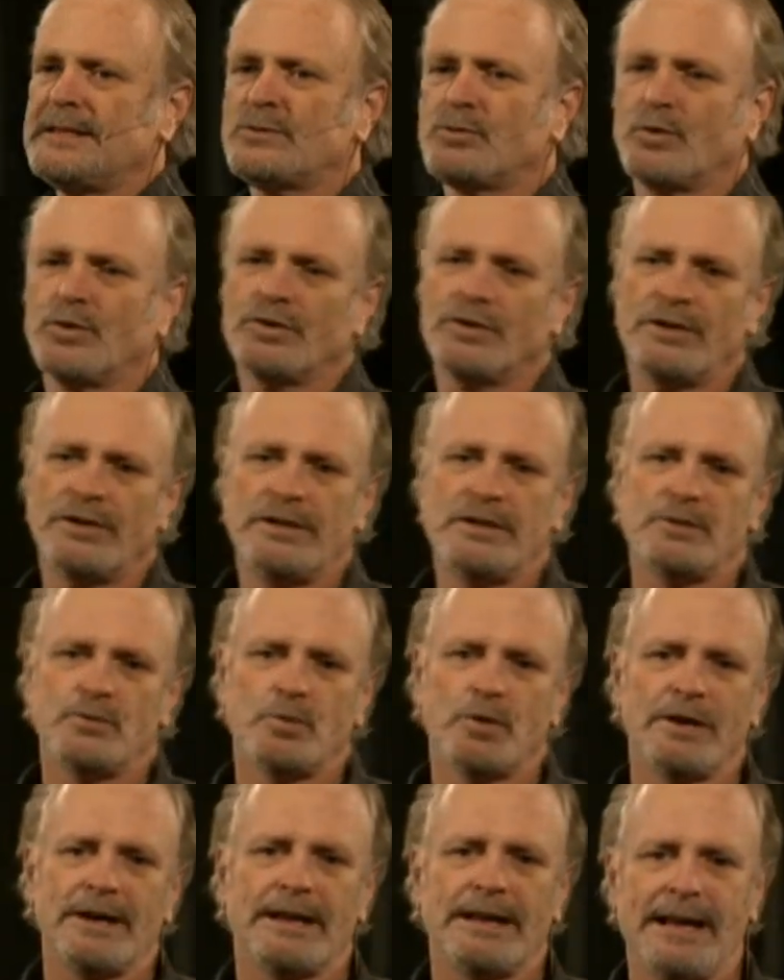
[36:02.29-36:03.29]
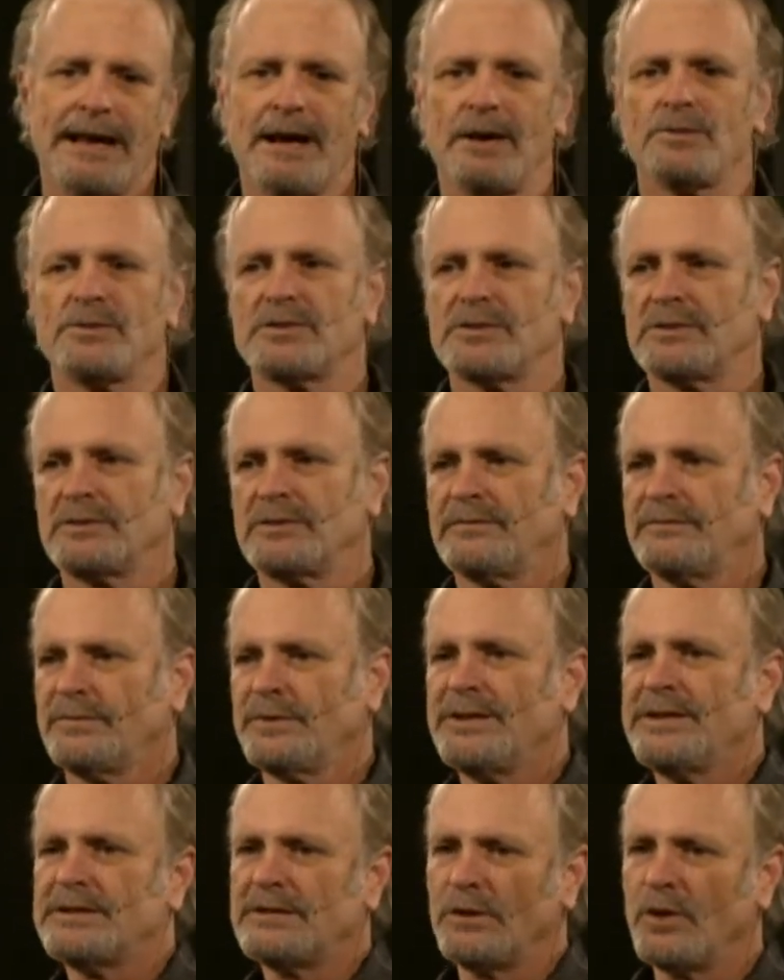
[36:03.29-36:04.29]
these were, these were accounts
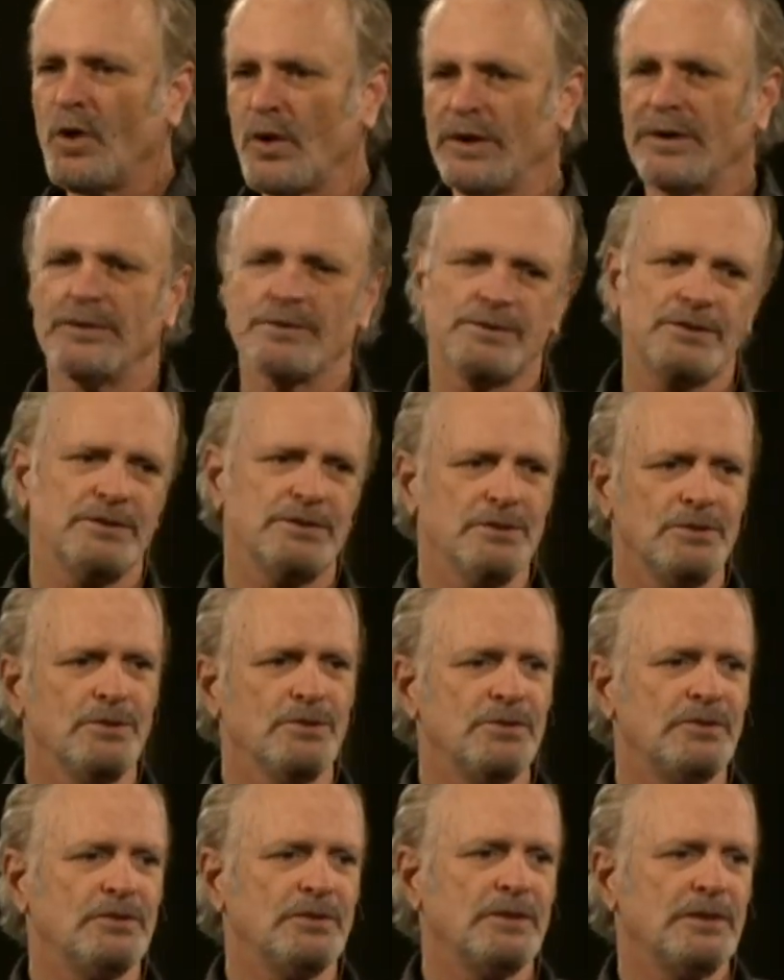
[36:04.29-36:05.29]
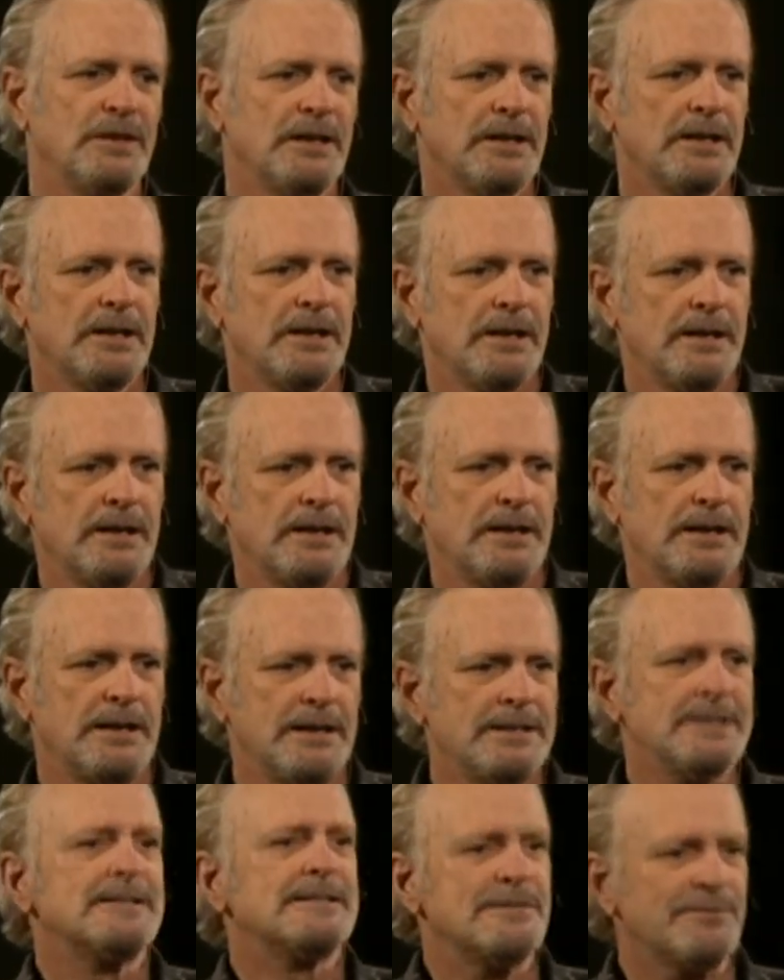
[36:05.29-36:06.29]
for his lawyer to use
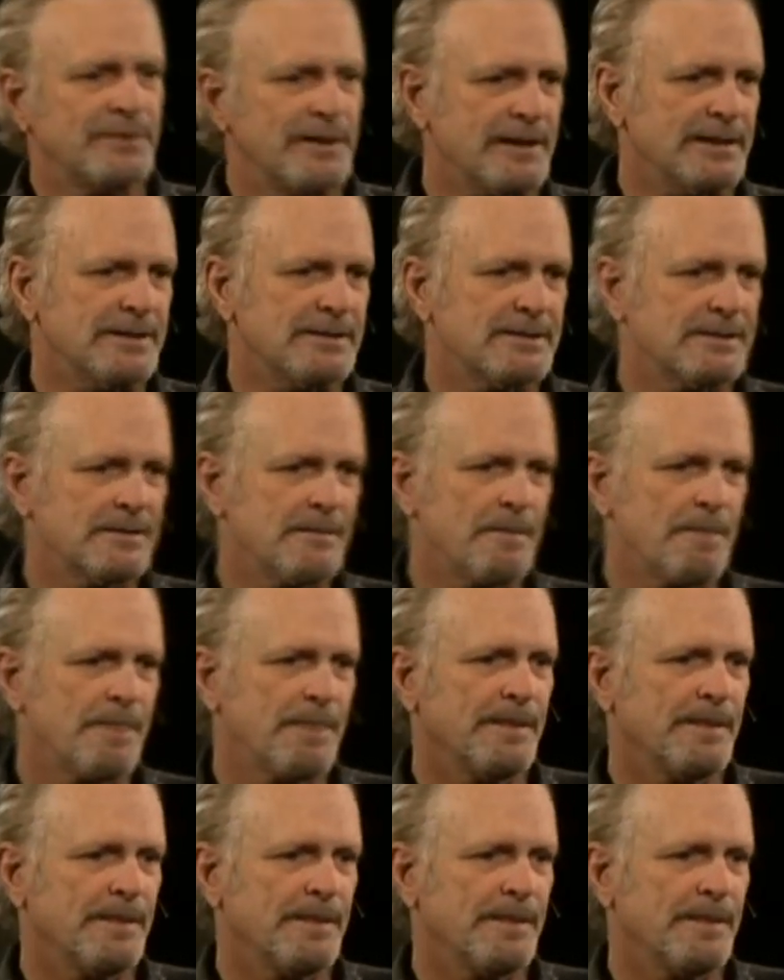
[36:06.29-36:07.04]
in his defense.